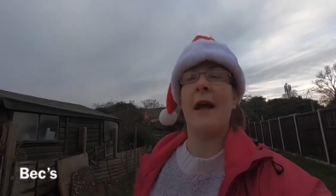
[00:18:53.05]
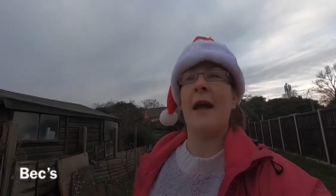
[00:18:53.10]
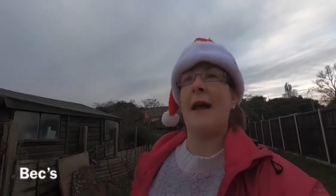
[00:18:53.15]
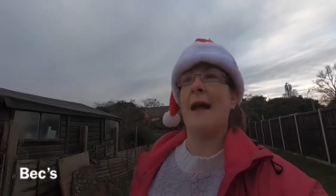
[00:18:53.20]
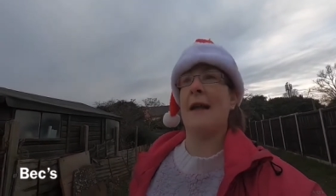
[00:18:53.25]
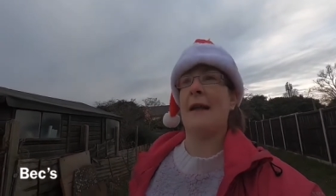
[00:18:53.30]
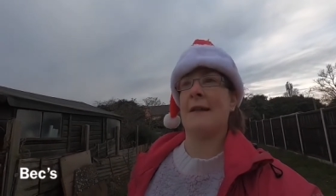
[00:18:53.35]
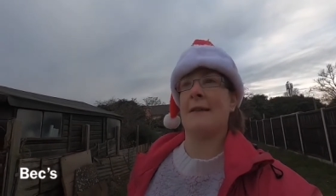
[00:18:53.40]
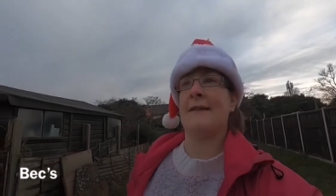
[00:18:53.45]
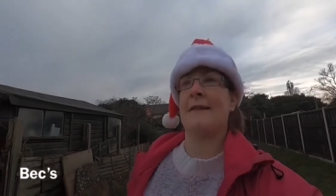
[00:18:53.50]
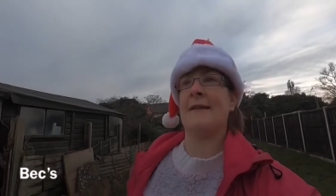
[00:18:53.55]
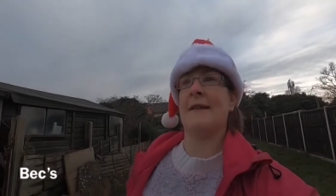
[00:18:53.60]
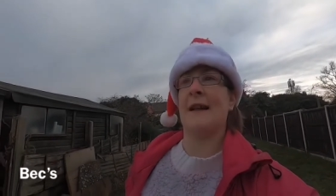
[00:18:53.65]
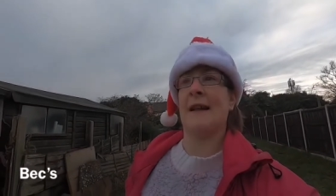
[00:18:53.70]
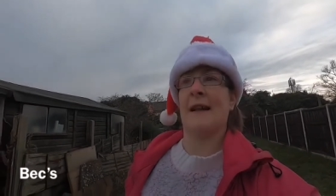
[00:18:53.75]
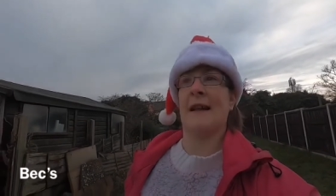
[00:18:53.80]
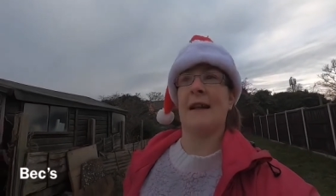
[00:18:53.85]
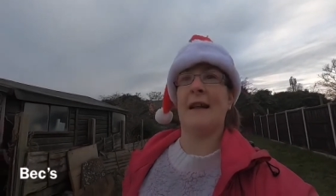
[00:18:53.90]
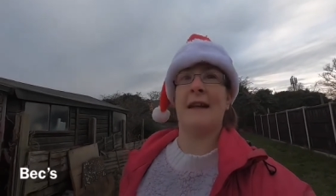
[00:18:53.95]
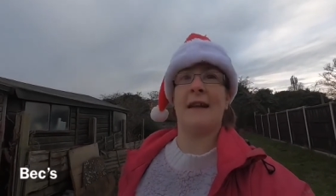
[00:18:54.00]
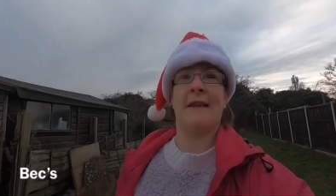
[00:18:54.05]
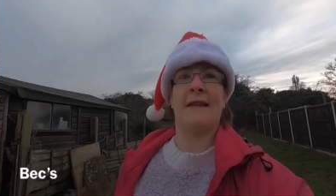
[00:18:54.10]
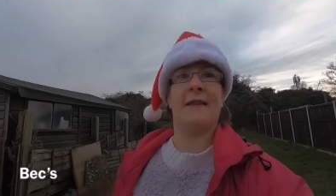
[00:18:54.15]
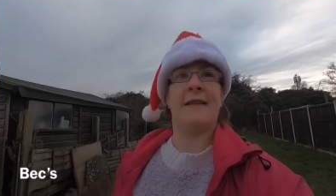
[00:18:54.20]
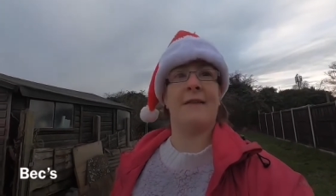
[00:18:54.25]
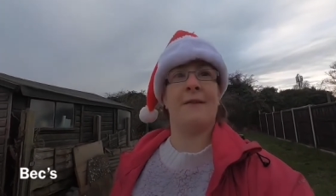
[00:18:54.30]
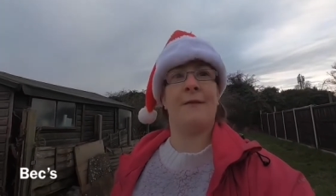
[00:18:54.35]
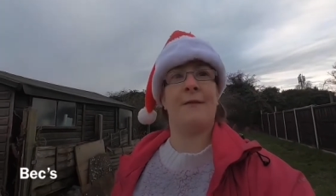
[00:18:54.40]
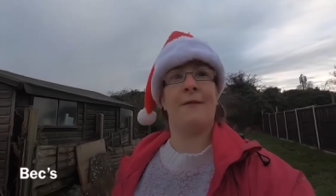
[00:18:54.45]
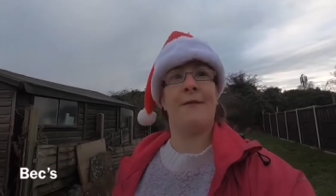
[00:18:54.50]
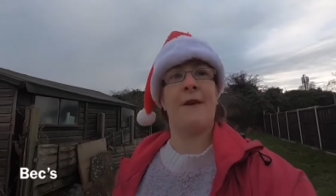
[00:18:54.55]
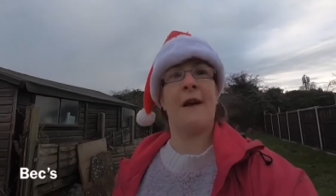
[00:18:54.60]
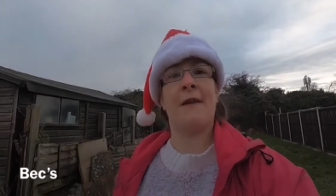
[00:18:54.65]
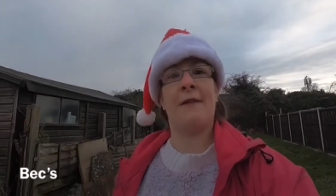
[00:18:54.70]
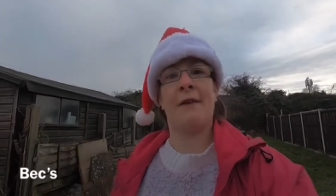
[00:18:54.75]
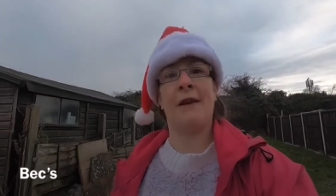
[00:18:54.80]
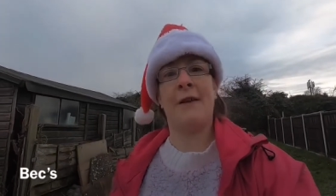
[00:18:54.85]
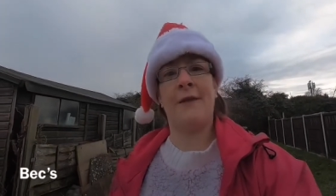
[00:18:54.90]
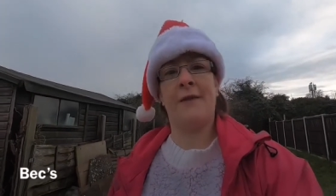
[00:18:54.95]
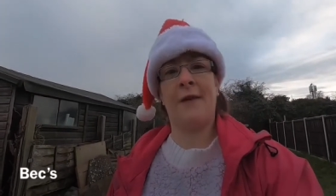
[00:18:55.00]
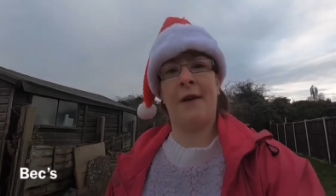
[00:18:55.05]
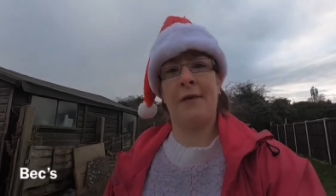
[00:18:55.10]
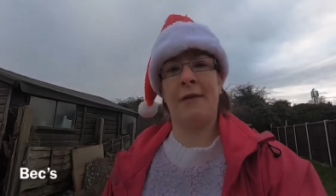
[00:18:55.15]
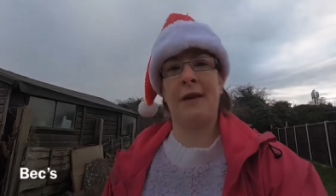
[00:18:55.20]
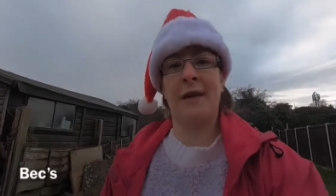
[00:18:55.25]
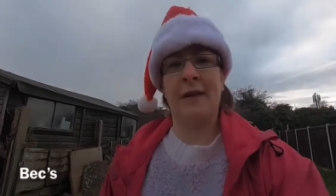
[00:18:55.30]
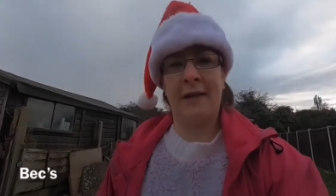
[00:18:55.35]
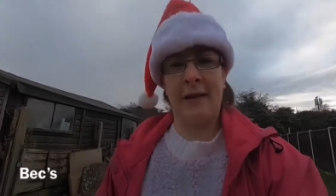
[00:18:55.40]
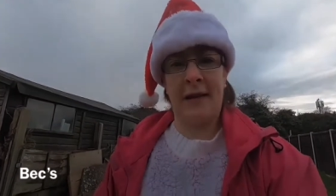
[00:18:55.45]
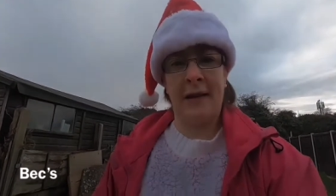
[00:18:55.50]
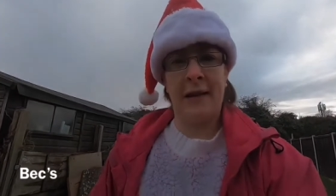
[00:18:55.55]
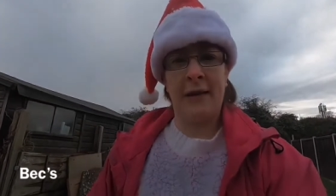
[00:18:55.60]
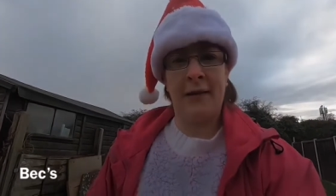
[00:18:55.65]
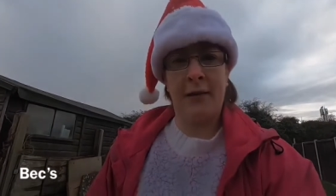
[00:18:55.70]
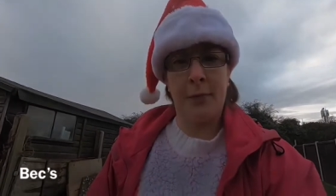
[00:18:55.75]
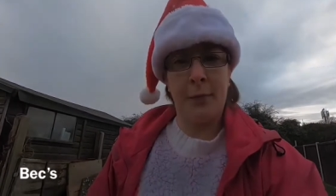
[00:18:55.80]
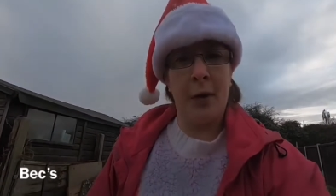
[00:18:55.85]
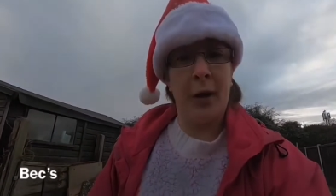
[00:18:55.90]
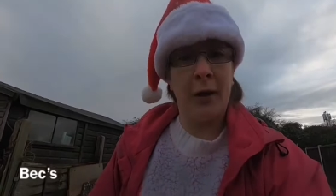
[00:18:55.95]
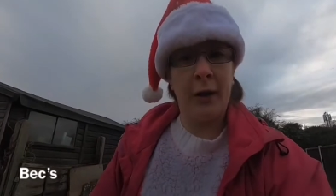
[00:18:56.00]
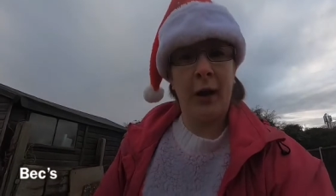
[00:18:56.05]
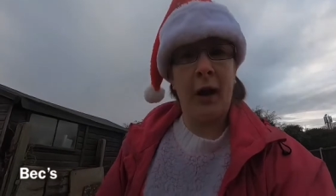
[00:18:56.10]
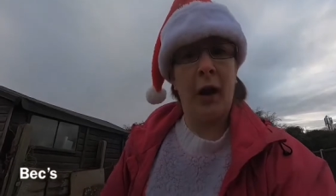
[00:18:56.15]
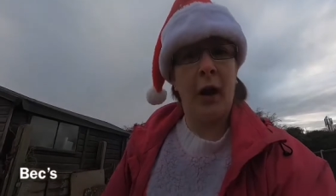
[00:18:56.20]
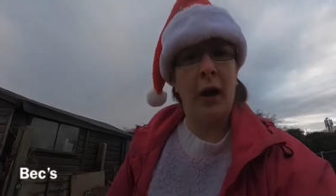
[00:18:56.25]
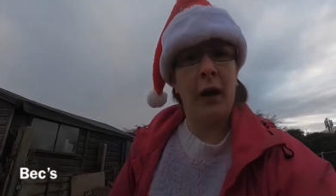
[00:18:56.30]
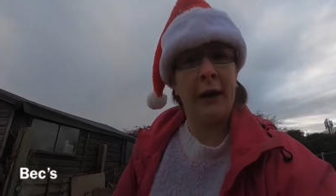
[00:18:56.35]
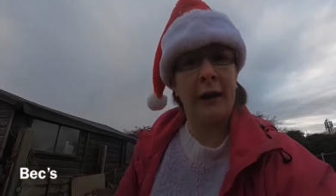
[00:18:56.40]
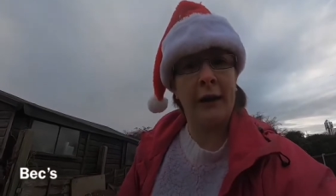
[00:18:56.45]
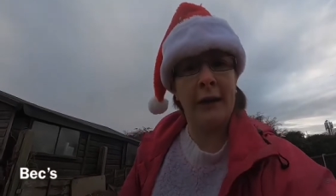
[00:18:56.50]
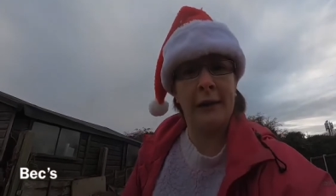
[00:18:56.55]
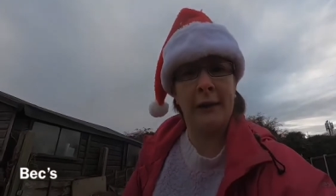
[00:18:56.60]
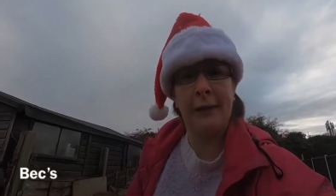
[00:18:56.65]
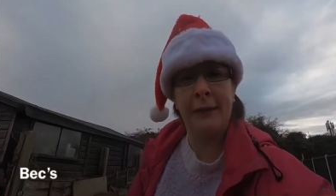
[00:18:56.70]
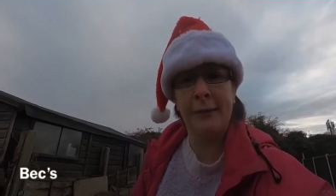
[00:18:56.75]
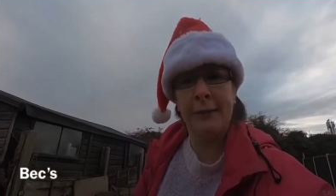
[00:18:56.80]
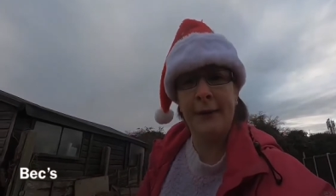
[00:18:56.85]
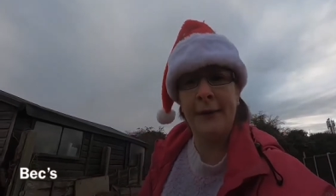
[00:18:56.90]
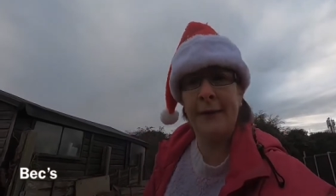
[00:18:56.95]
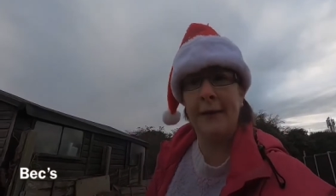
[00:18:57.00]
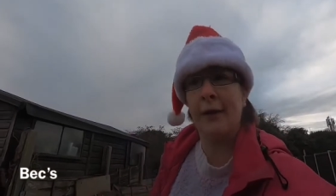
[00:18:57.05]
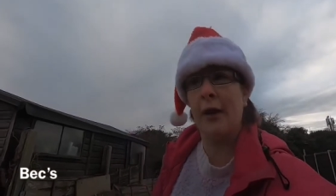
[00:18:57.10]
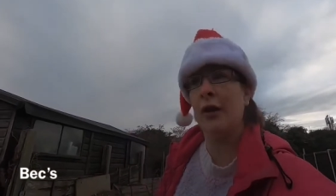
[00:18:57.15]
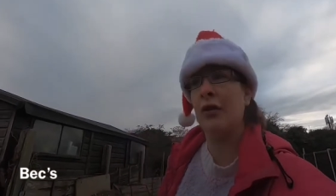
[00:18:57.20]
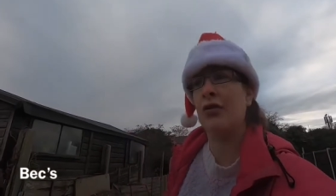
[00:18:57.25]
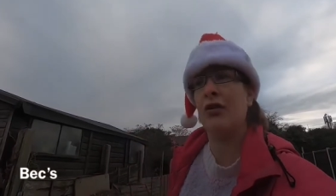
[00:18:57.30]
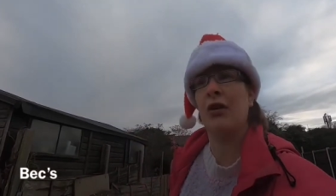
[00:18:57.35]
it still is very very dear to my heart, kidney research,